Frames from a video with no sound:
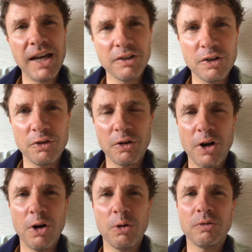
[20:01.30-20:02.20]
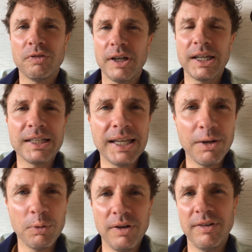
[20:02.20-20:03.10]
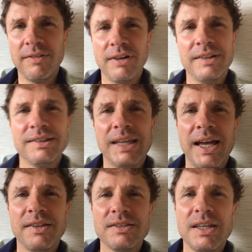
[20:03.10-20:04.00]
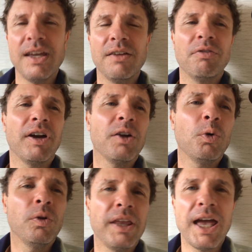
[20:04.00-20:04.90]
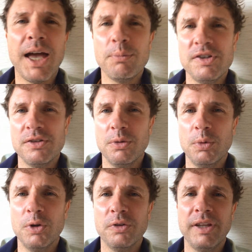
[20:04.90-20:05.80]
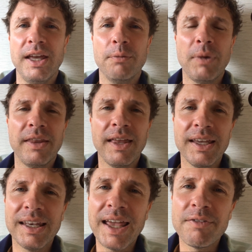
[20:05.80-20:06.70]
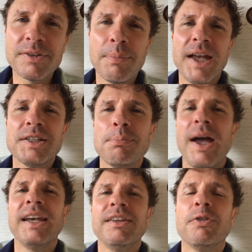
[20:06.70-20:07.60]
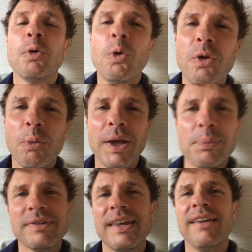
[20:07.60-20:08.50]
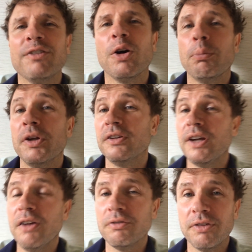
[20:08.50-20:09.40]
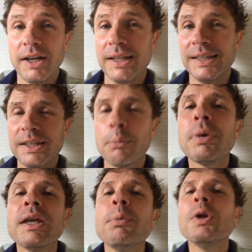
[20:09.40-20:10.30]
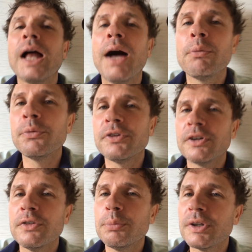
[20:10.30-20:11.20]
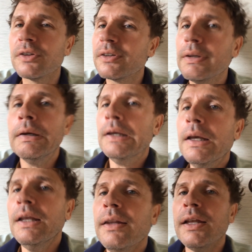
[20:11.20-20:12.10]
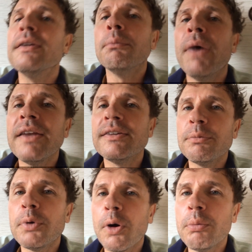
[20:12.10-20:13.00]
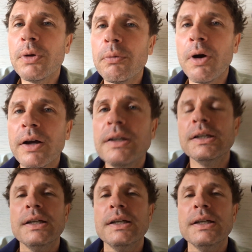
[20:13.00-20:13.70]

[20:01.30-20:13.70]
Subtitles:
gun control, fucking get rid of everyone's guns. Yeah, fucking all the armies in the world now, mate, they can have as much money for all the weapons they've got, but don't fucking let the people arm themselves, because that's a massive problem, right?